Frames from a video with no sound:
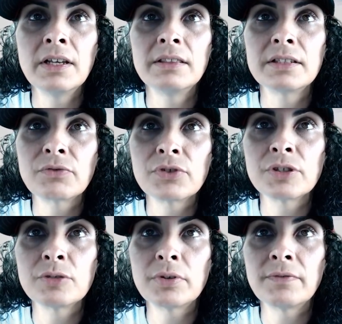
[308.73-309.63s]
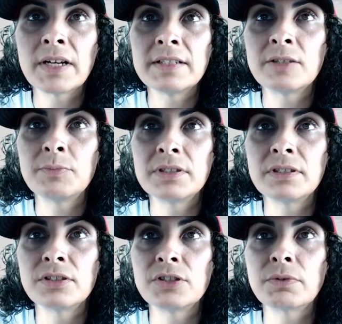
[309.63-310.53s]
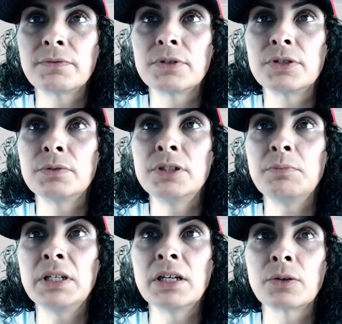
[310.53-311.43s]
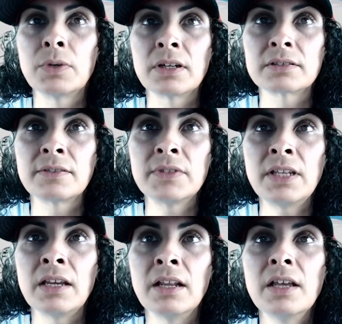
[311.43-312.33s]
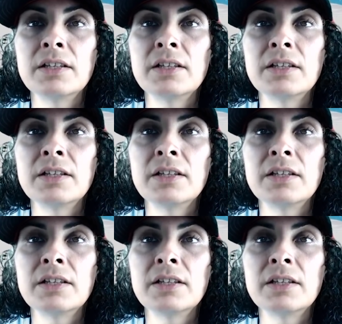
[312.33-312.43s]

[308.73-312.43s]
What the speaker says: This version provides the positions referred to in the mean equinox of the date.